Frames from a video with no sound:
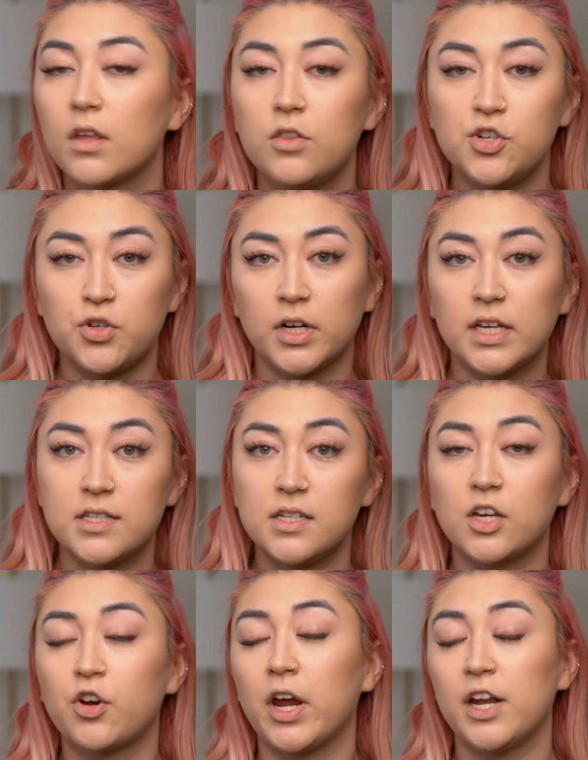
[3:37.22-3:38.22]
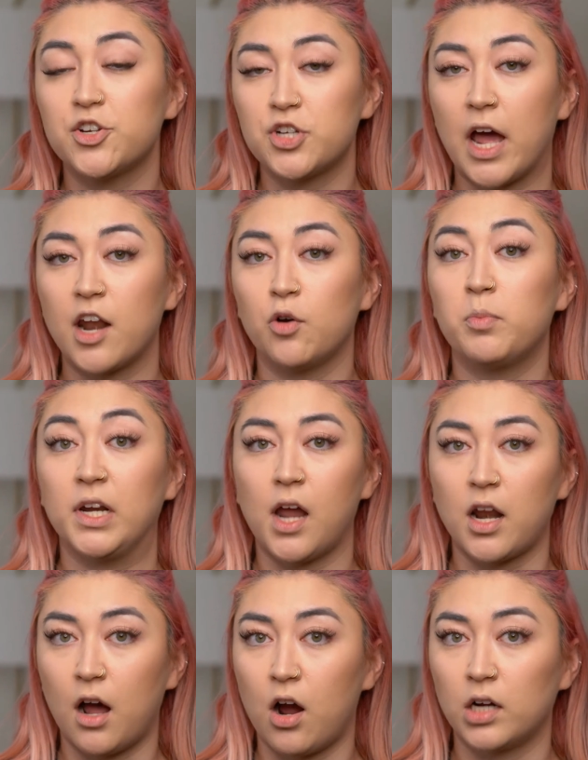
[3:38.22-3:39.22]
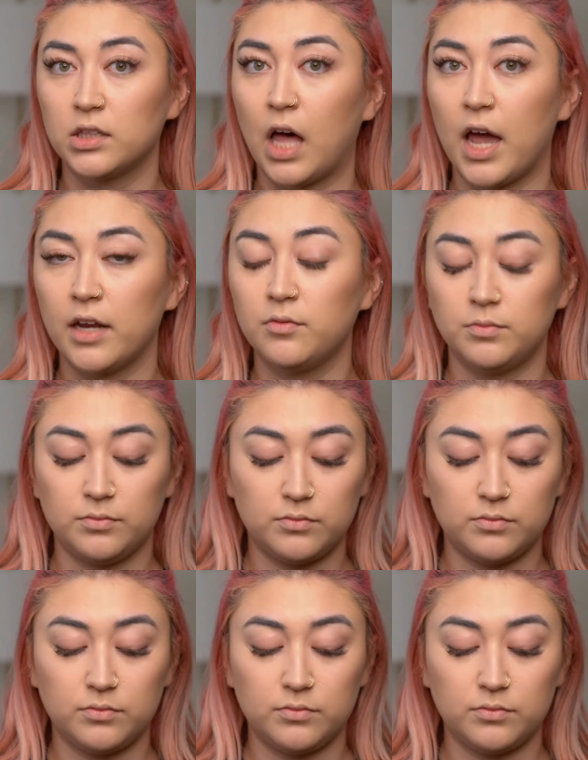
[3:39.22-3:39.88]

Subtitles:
The trick is to create a shadow but not a hard line.